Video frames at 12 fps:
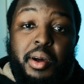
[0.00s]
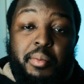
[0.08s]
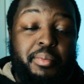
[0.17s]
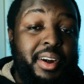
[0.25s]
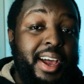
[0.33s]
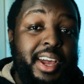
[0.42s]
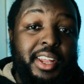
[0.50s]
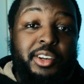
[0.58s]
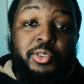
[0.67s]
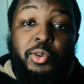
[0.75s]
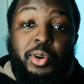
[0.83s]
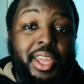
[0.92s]

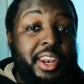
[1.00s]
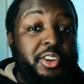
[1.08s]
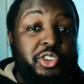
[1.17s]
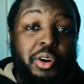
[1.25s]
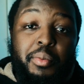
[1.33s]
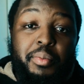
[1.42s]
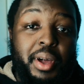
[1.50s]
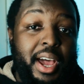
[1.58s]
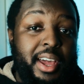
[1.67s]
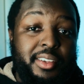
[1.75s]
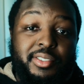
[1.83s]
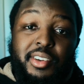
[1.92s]
brand or get a job
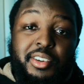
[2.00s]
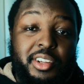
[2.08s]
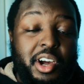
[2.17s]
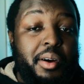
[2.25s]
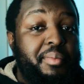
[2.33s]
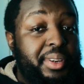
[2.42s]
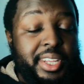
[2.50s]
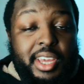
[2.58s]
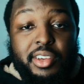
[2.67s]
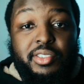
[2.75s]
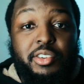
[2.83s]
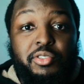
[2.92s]
at a certain company,
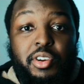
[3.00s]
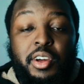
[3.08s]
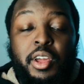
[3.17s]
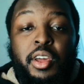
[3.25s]
etc.